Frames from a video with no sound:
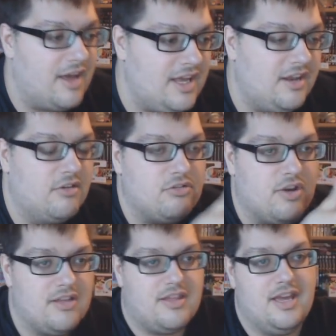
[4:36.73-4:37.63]
like you know,
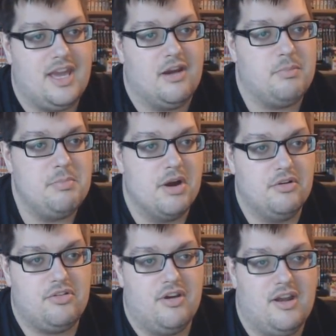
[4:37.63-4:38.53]
trying to take care of
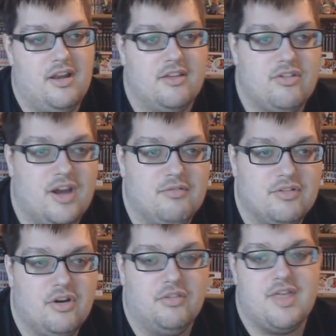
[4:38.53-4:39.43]
Mimosa and like trying to
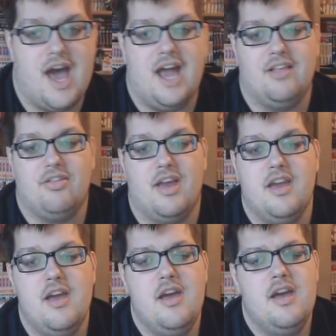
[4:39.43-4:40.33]
resolve that, and it's like